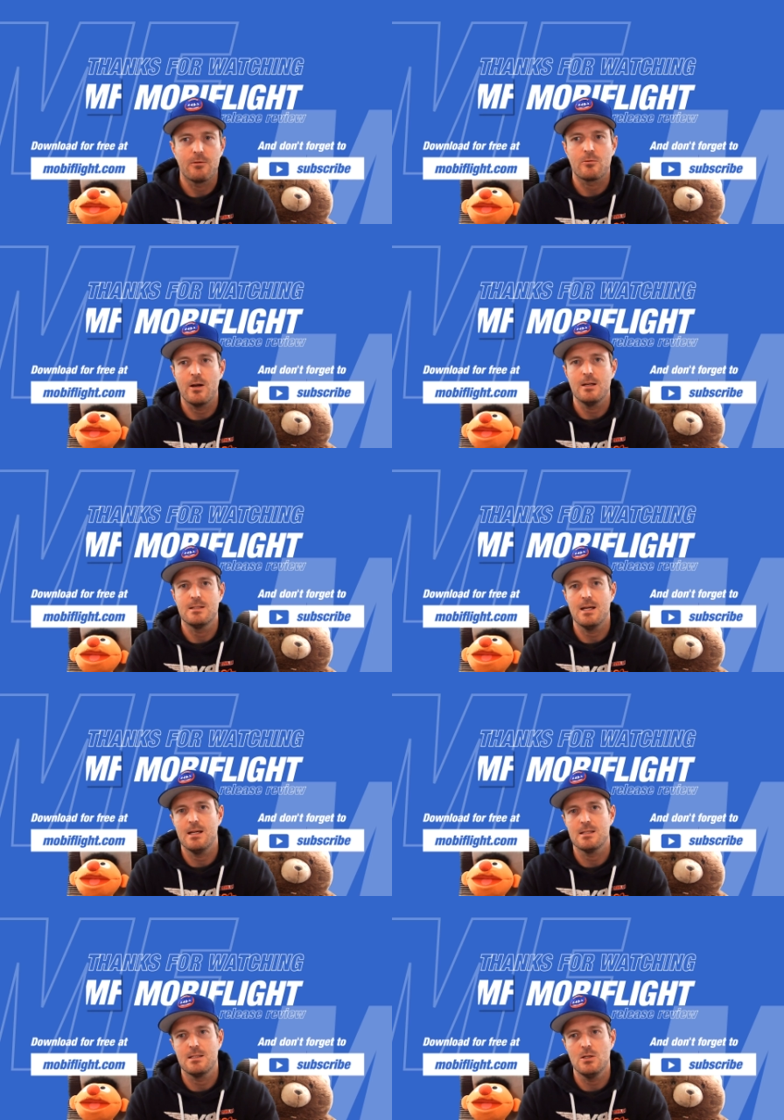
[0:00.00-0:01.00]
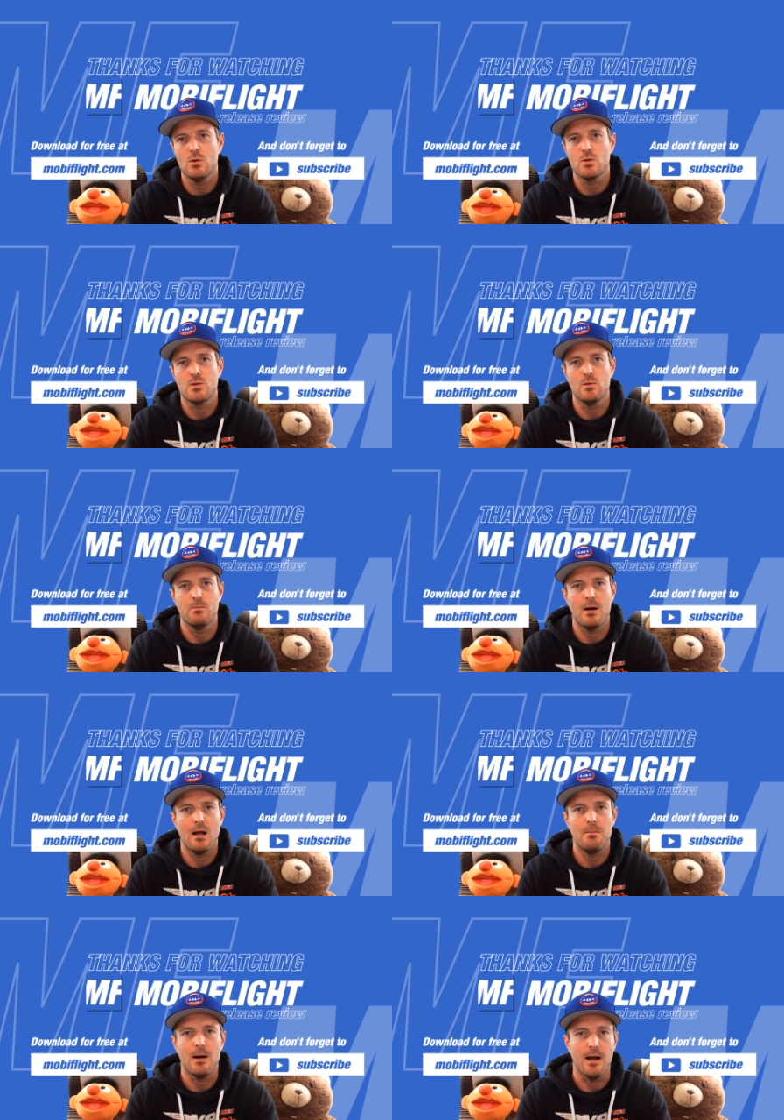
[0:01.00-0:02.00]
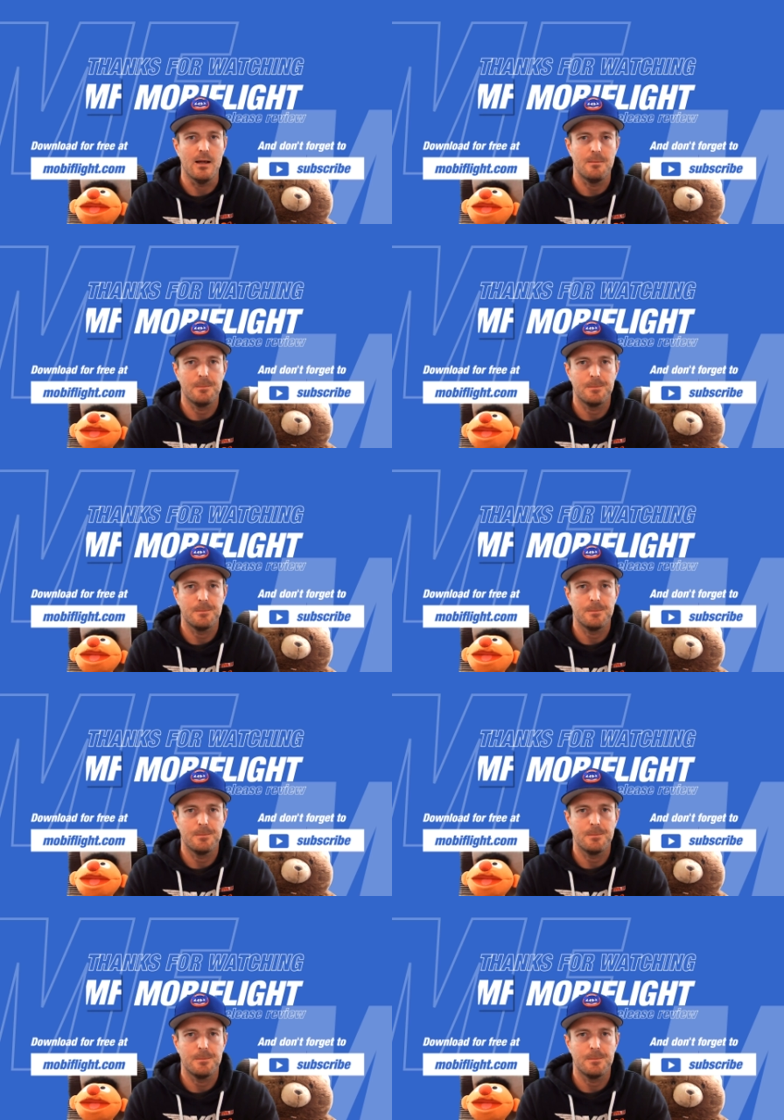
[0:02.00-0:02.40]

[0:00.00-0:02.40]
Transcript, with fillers: great day. See you soon. Bye bye.